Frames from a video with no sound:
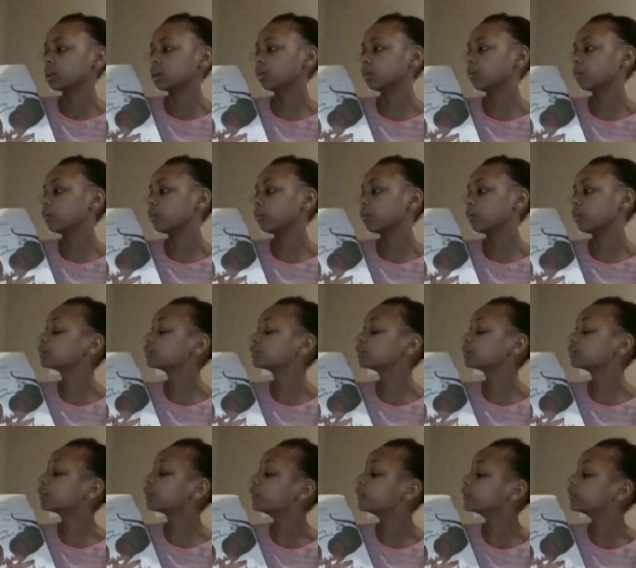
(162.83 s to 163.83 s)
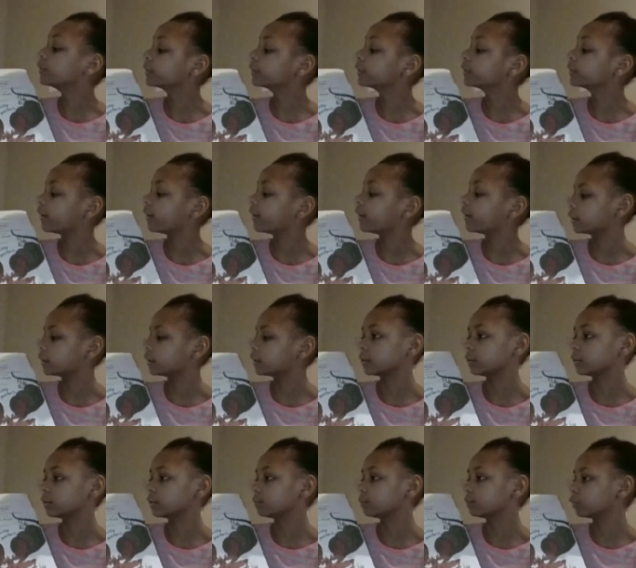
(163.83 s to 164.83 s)
He whisked with his left
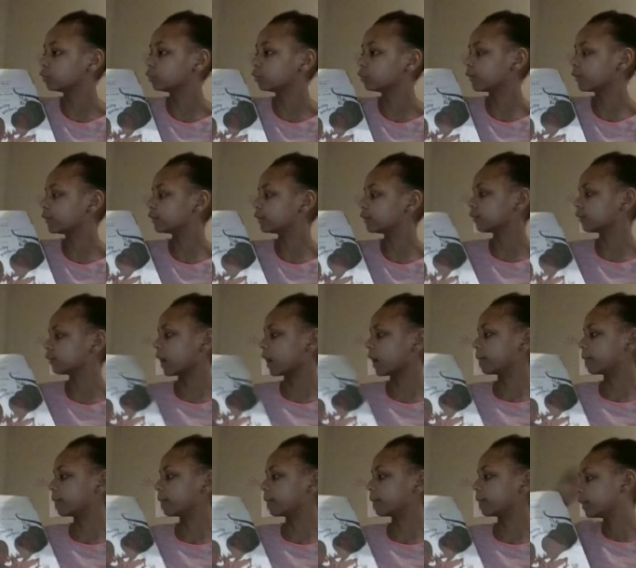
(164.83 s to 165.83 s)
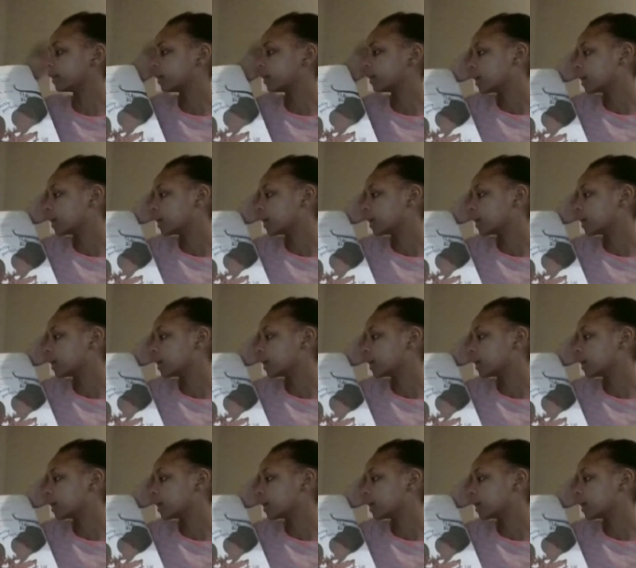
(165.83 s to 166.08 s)
and spooned with his right.